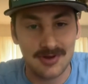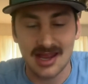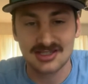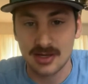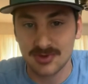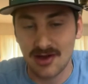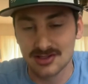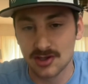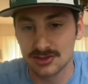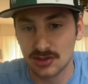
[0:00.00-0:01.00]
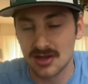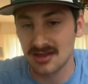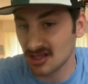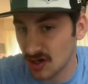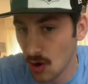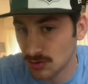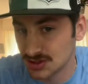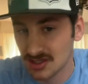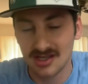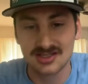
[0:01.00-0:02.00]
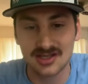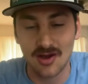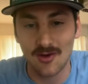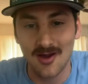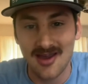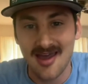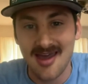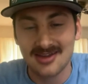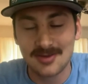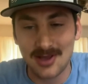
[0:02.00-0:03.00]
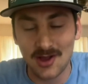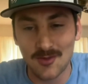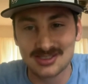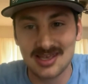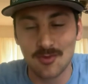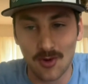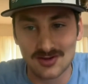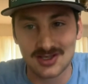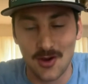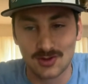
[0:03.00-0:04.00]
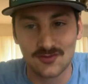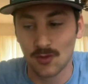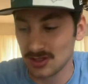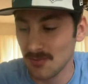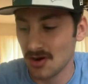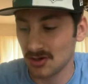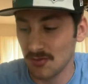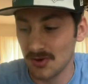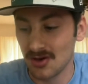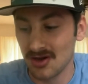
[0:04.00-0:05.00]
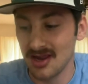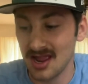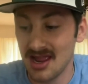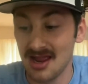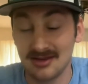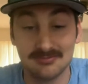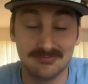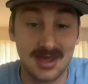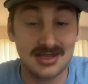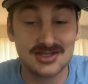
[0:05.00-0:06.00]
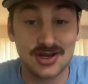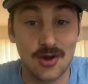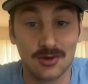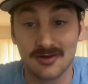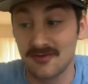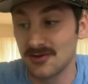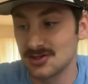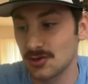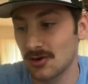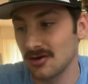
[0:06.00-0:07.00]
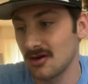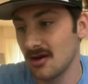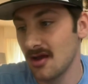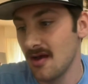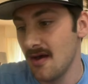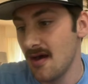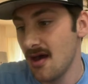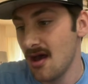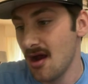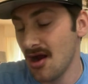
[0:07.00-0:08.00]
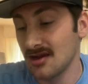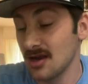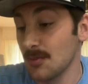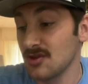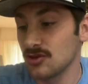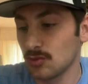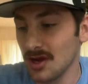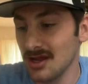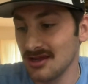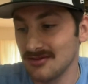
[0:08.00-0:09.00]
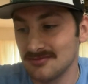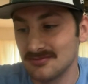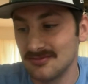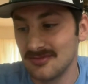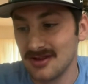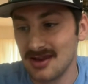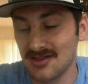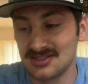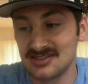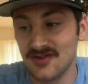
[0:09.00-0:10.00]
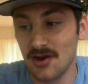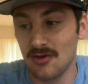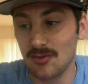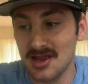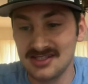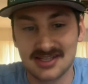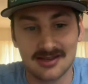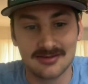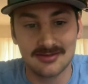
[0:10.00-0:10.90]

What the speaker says: And Chip Kelly's also not the coach, so Chip Kelly was the worst coach for DeMarco Murray, and it showed for sure. All right, number 3. Now, this is very recent.